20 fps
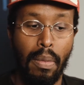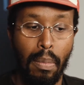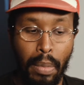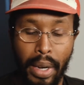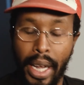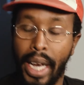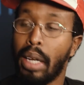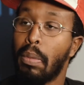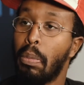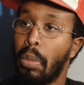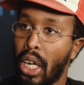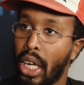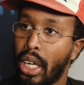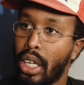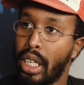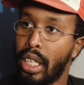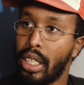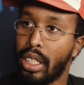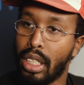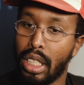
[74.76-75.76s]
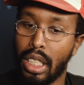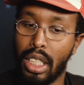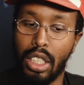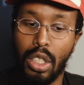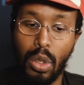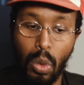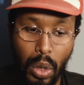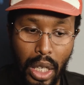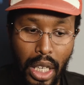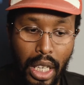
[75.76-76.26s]
black bodies in
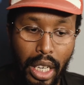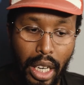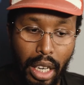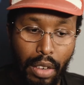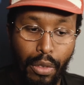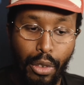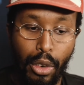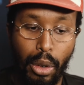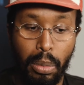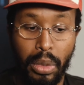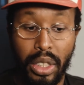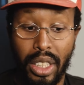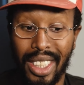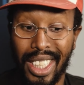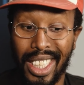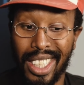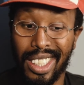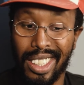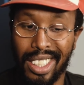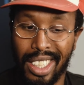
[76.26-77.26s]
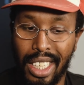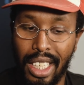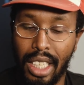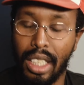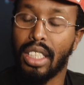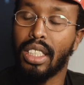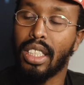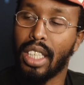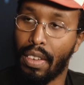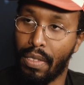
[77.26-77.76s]
Sweden from 16th,
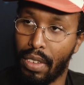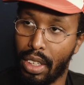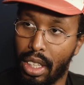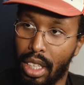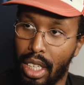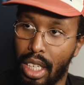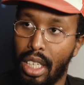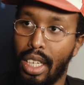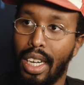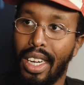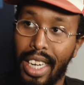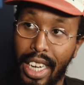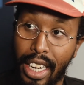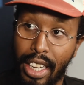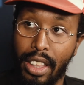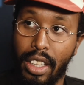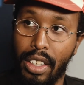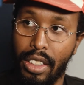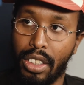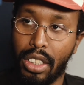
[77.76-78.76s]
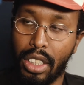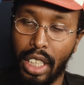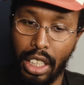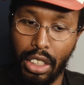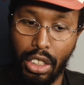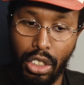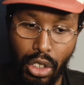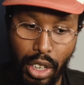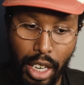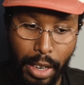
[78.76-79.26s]
17th and 18th
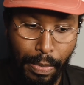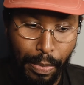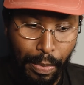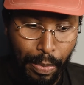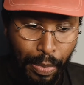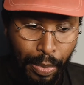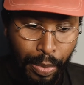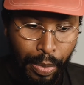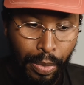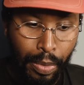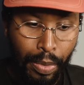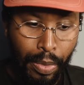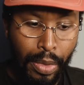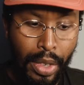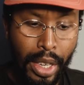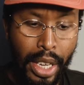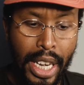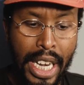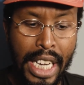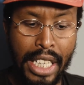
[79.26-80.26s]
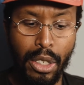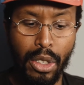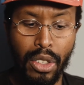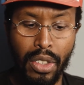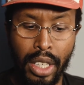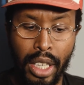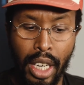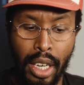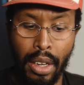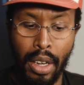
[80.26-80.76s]
century. And you
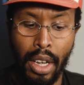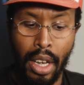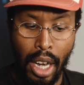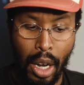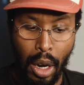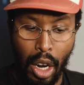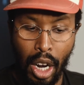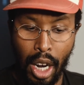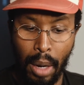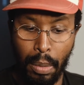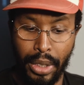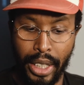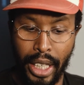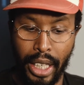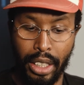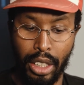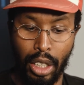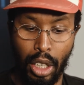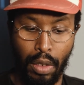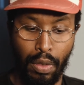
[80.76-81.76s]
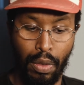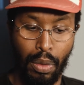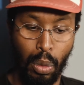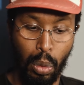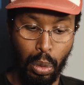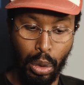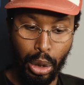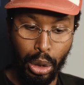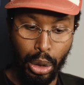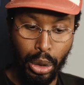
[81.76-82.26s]
see objects of
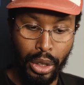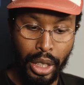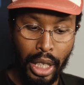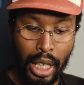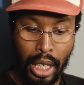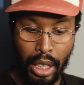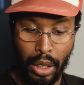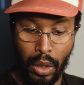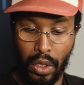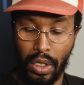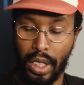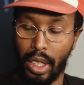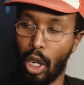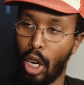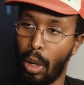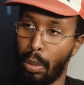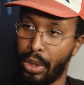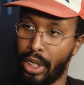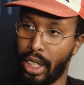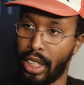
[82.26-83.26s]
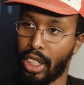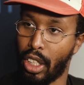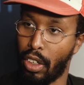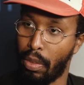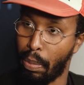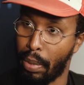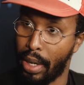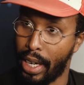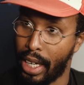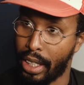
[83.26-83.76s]
wood, you see objects
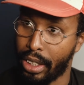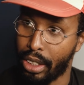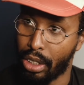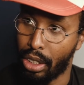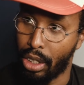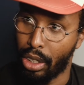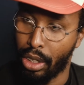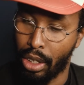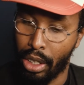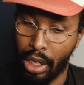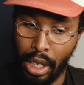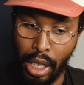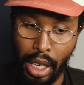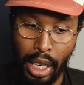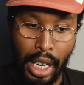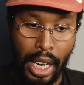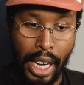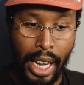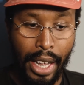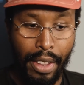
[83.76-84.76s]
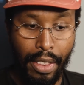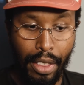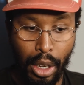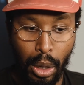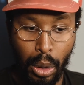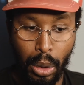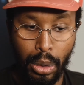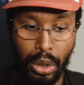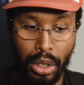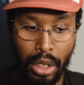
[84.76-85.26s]
of plaster. And
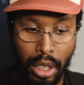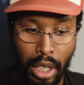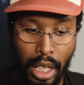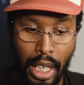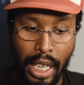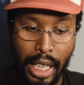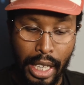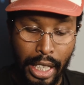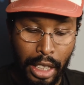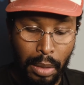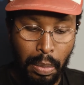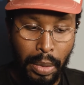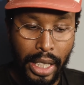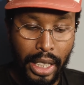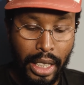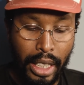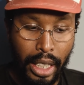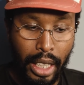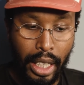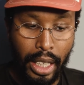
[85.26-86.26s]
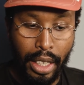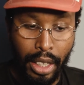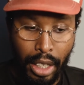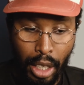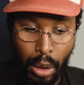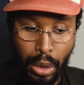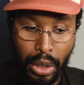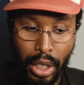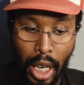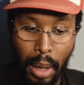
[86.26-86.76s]
those
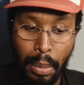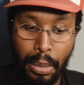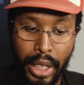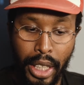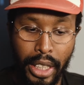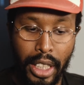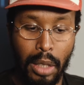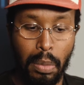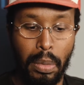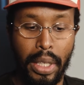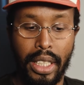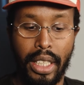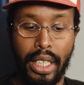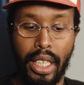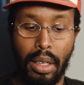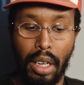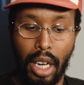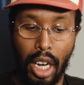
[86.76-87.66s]
objects is basically